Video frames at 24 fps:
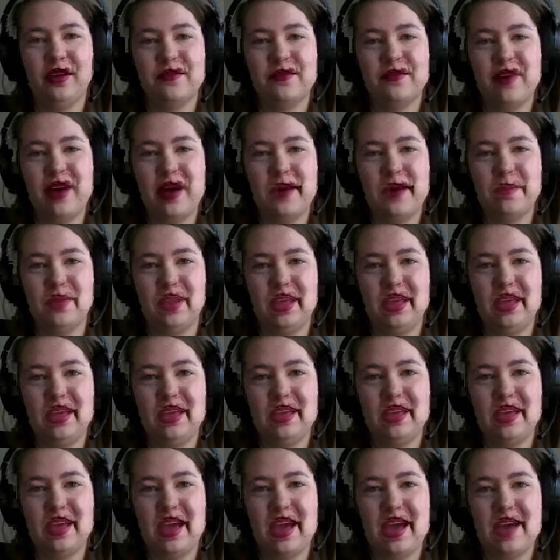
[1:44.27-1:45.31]
family
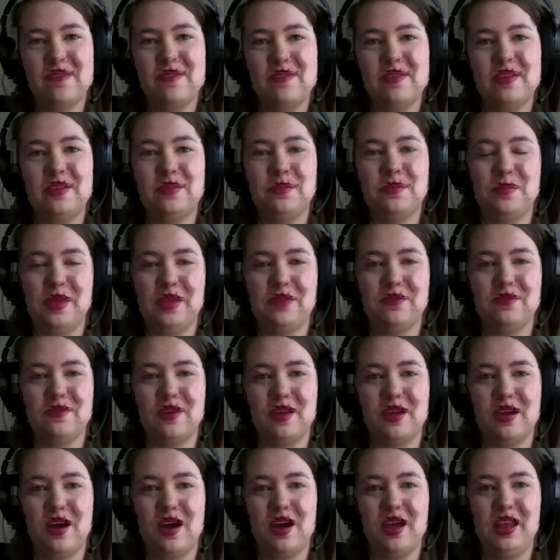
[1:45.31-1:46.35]
haven't been
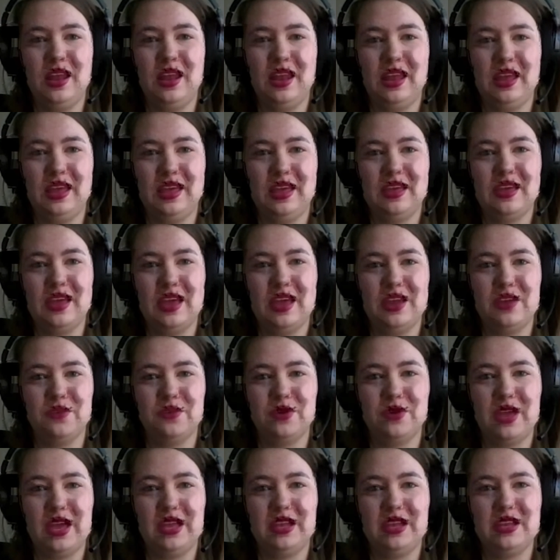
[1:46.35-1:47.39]
very highly
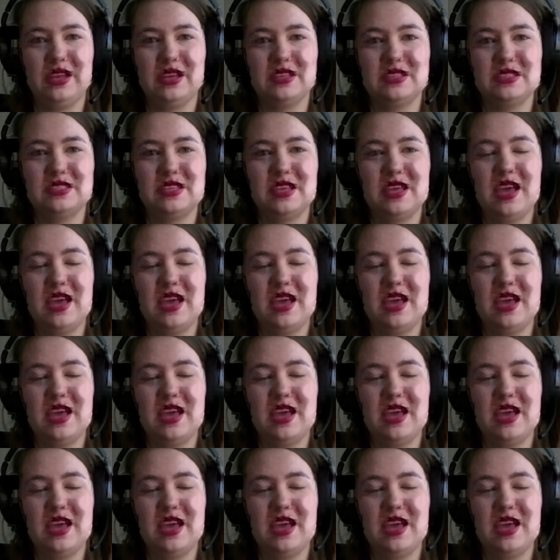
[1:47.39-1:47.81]
educated.